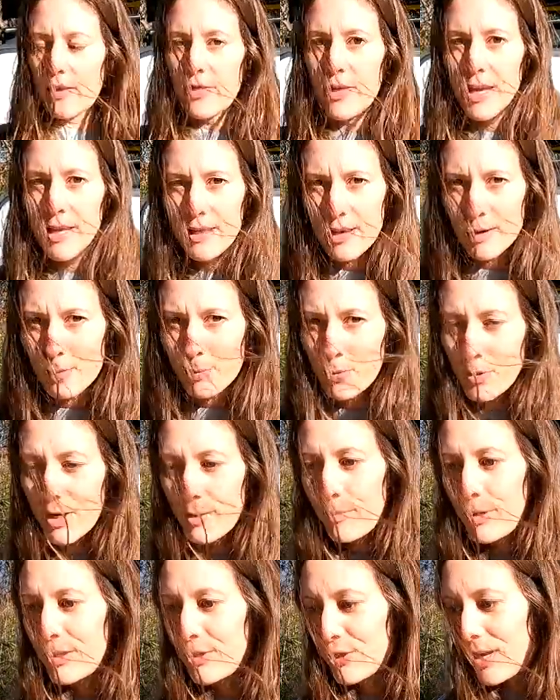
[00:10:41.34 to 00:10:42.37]
I think that's
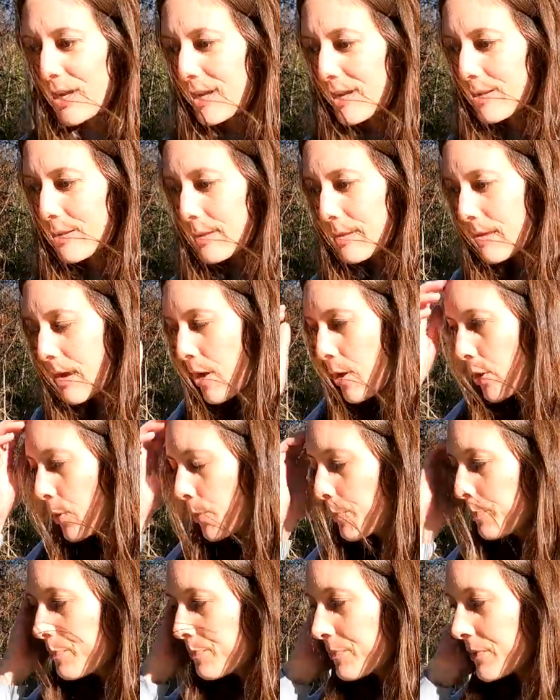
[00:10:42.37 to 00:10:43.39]
pretty much it.
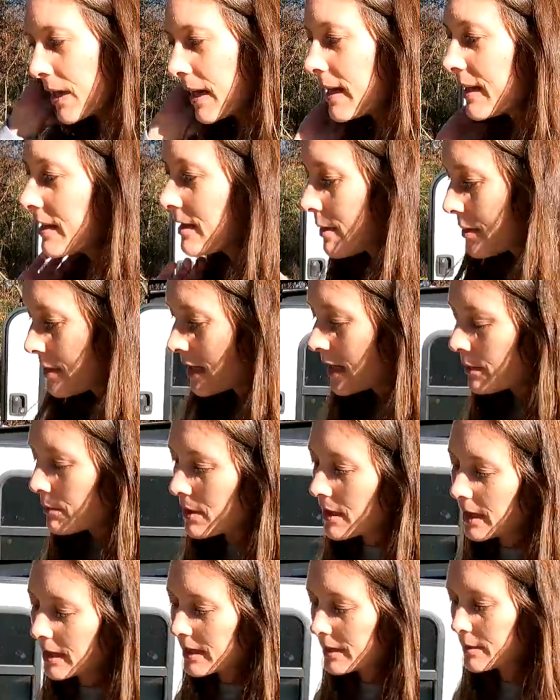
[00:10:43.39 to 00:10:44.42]
So it
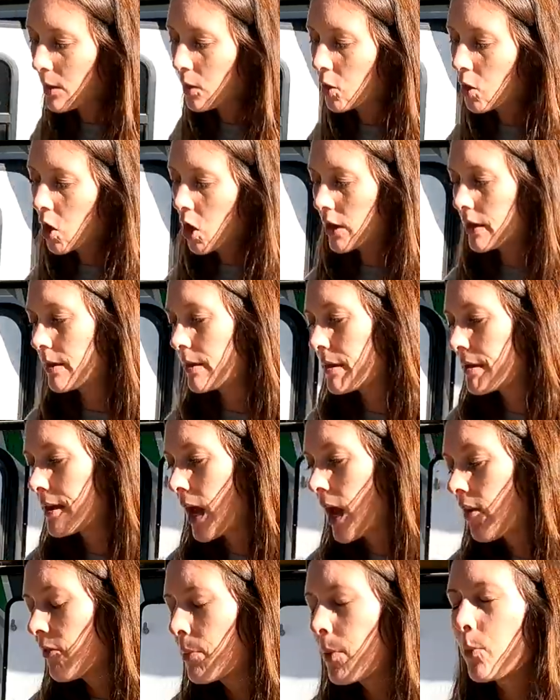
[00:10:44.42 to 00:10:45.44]
seems like it's a lot of
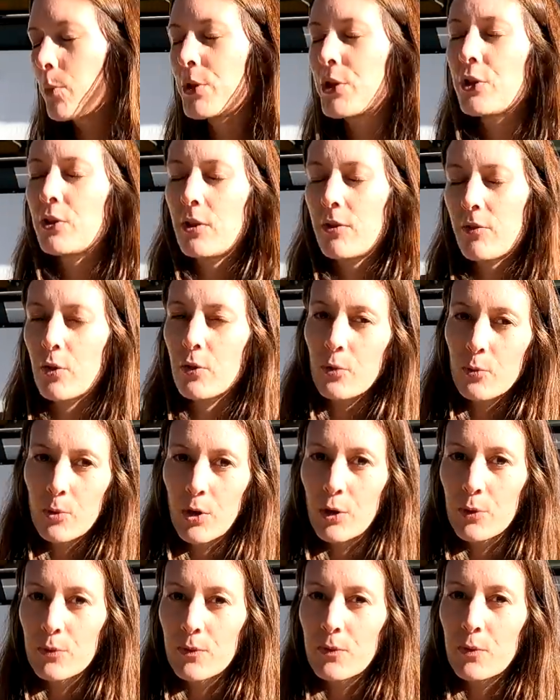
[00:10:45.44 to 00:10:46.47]
stuff, but when you live on the
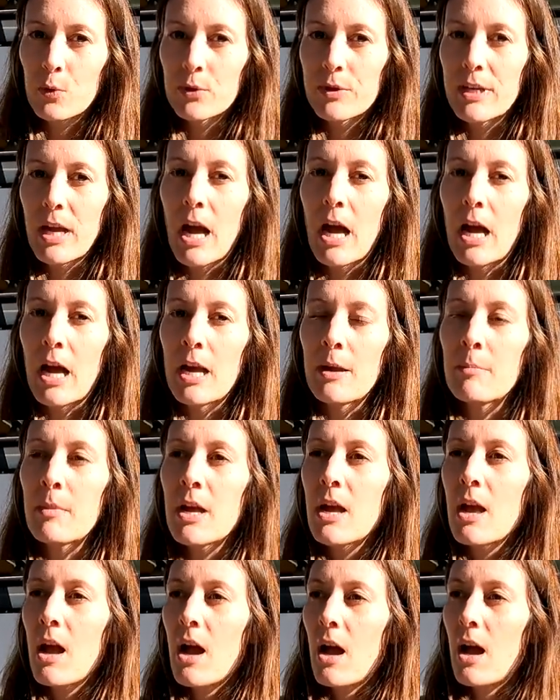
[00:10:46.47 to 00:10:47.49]
road full time,
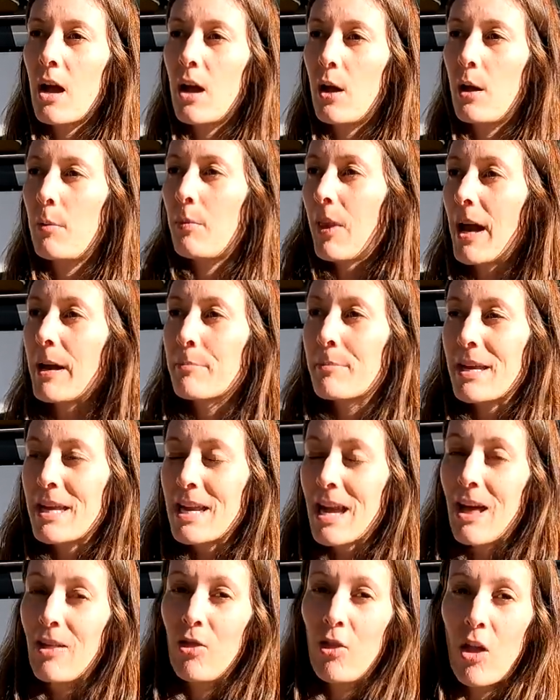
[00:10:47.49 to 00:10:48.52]
uh, like
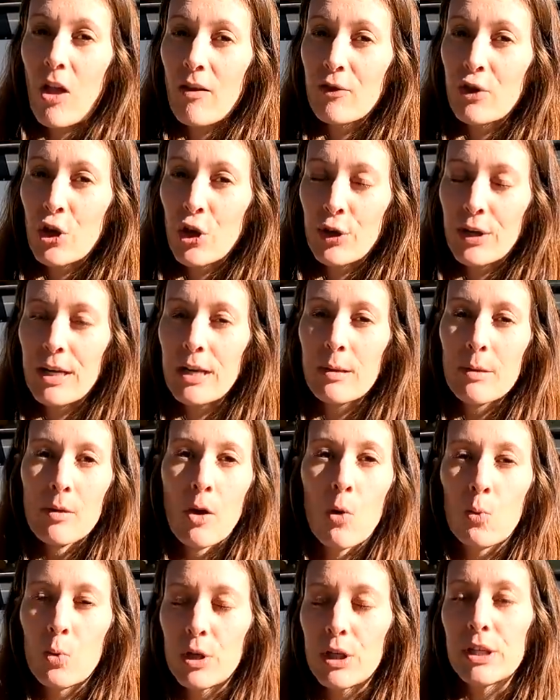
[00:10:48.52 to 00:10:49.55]
me, I love cooking. So
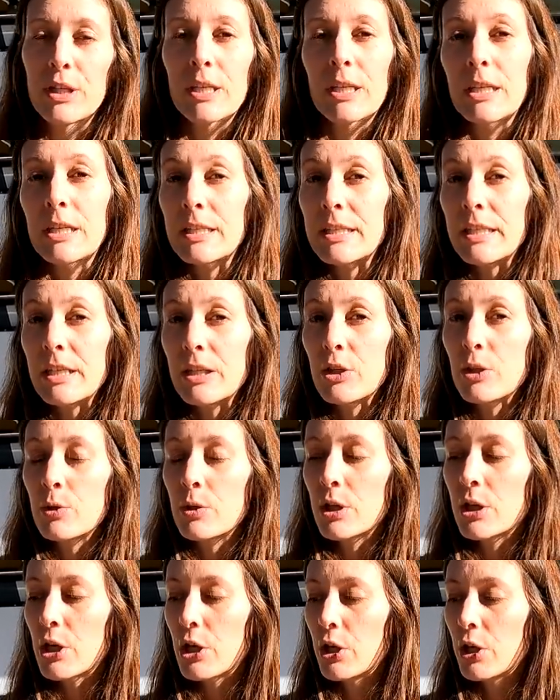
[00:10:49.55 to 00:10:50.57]
I wanted to continue
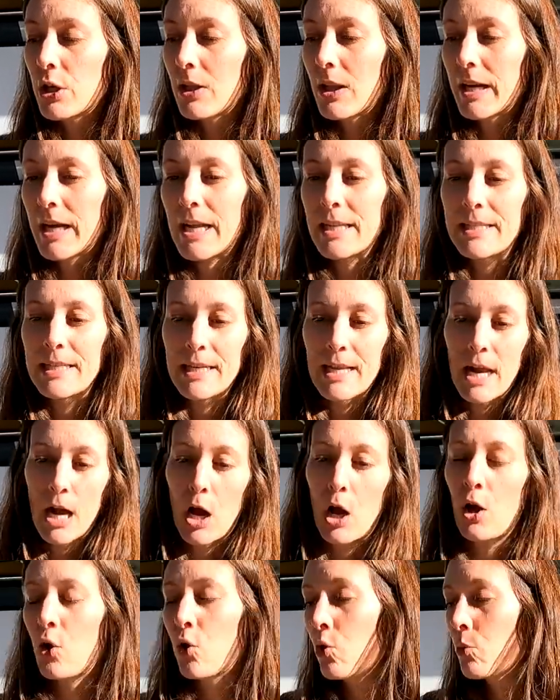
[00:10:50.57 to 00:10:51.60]
to cook like I did at
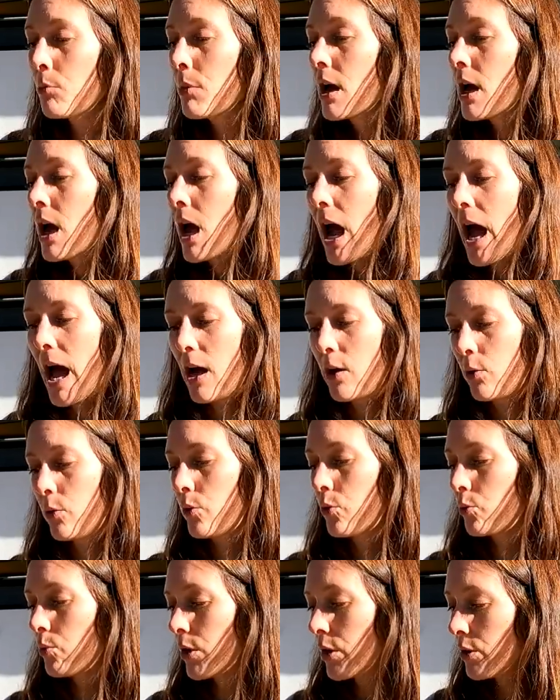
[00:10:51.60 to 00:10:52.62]
home, out
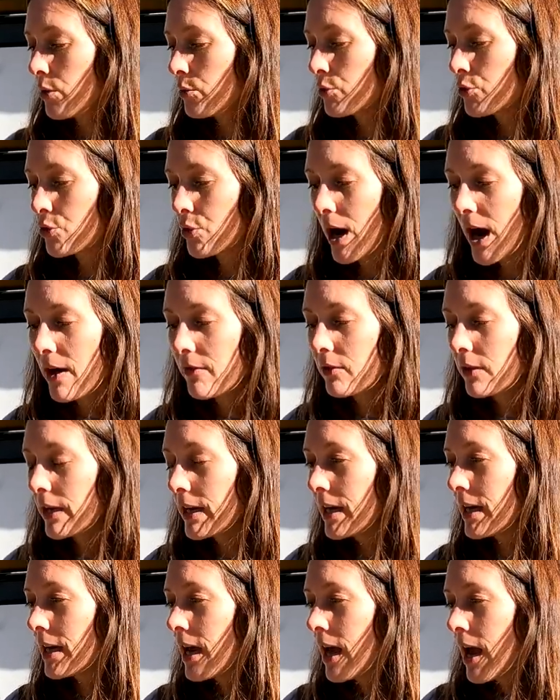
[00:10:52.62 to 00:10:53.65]
on the road,
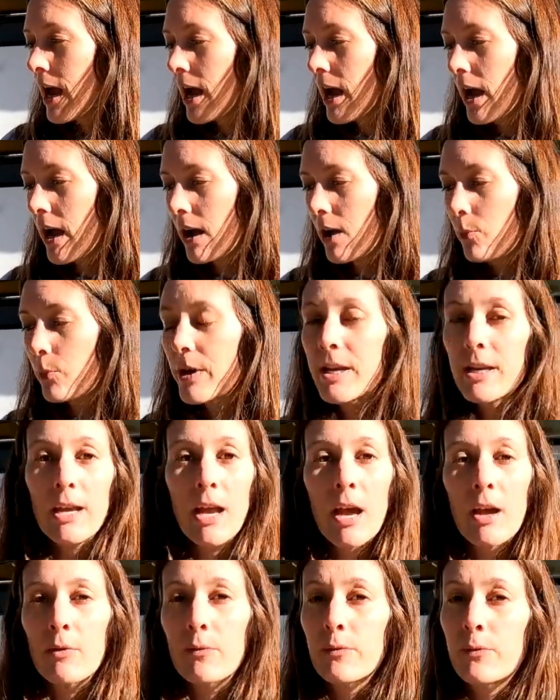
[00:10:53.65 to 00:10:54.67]
traveling. Uh, we can
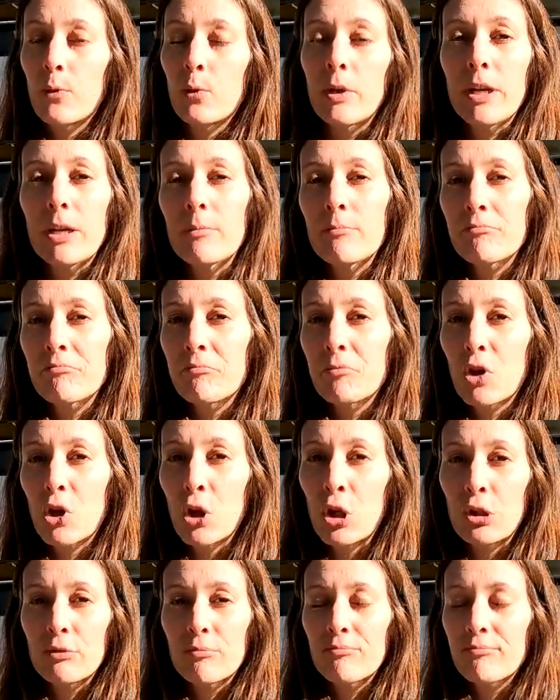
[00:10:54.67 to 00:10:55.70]
have fully
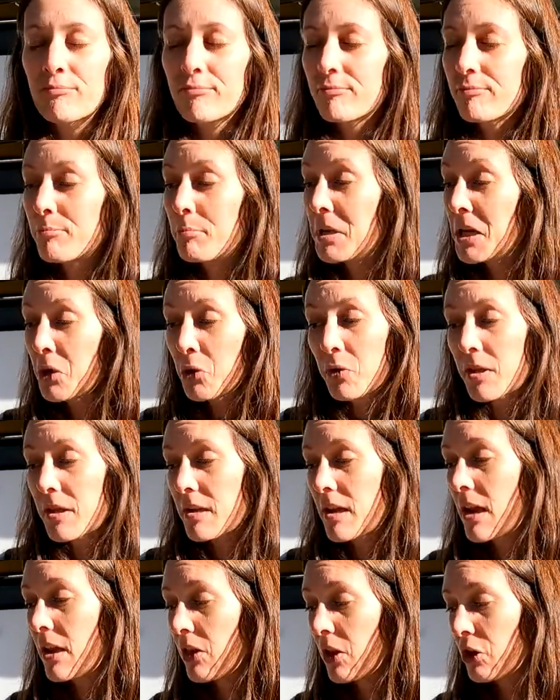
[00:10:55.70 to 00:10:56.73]
cooked meals
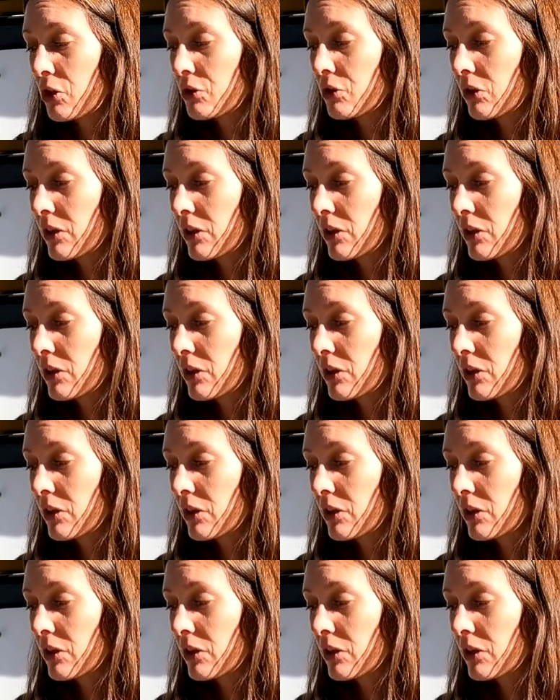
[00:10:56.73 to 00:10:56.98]
and they're